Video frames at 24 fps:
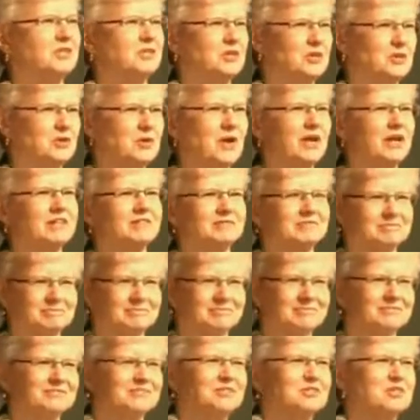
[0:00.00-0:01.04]
Great,
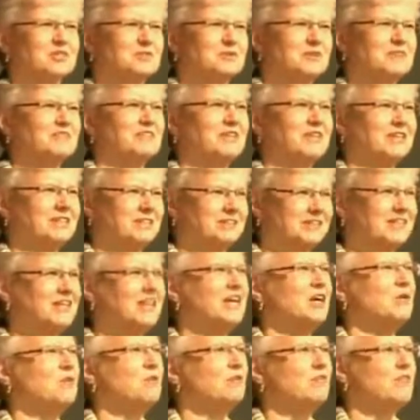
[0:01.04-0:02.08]
terrific.
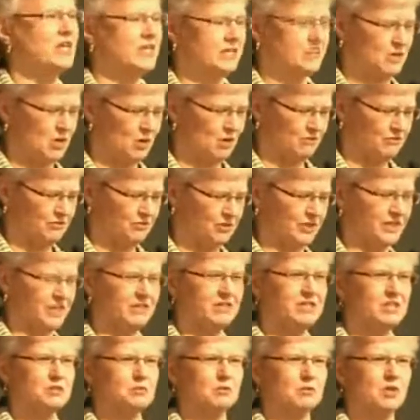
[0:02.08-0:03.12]
Well then, hopefully
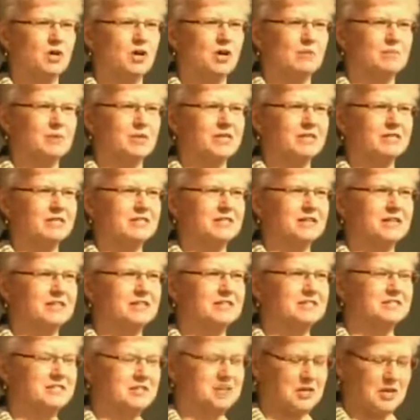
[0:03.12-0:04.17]
this will all make
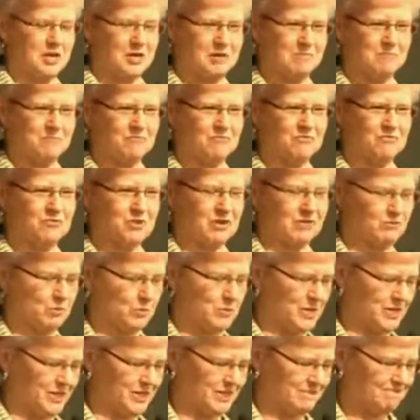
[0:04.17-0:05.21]
sense for
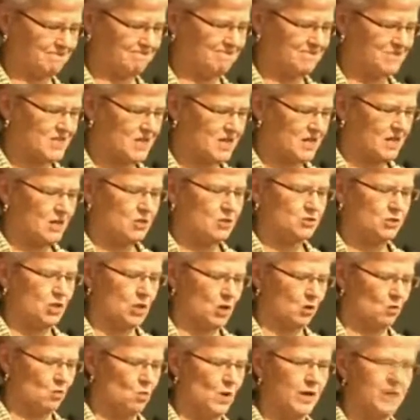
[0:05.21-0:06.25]
everybody. So
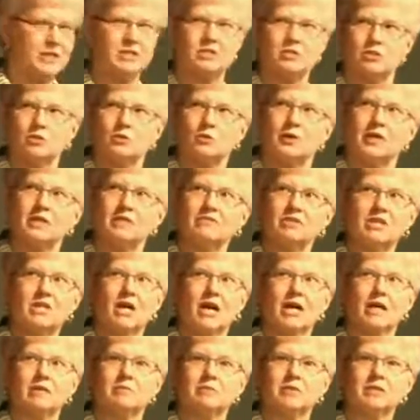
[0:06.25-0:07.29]
what is the creative
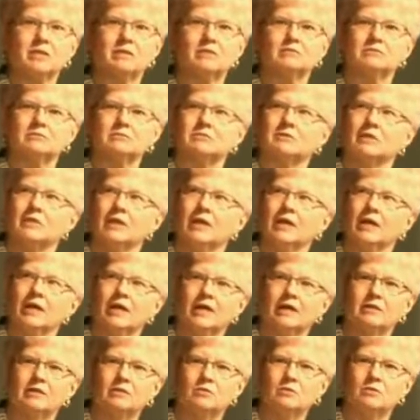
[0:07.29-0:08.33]
economy
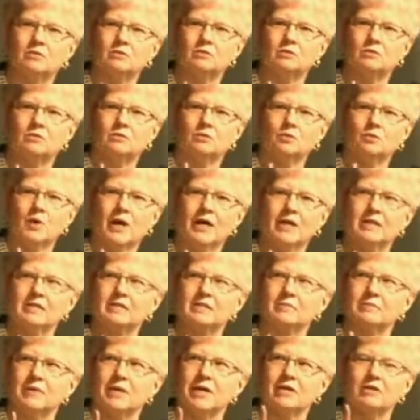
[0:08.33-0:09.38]
and why does
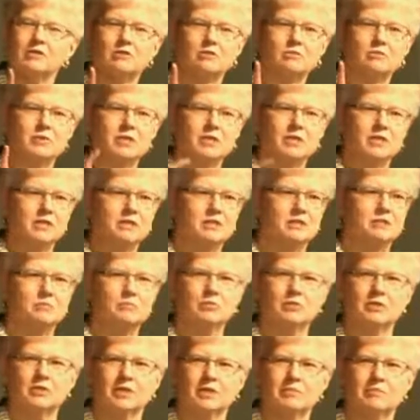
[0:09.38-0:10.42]
it matter? We need to
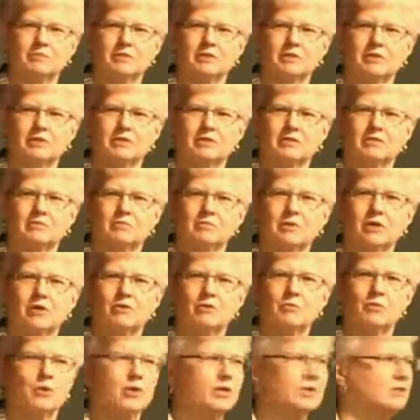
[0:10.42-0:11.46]
pull up the
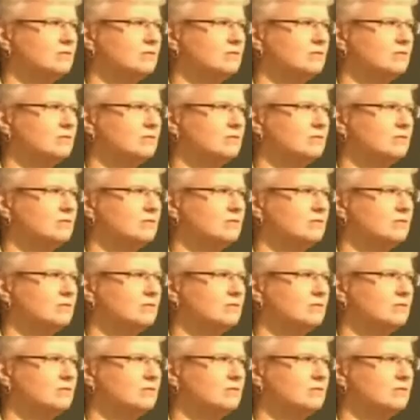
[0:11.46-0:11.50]
PowerPoint.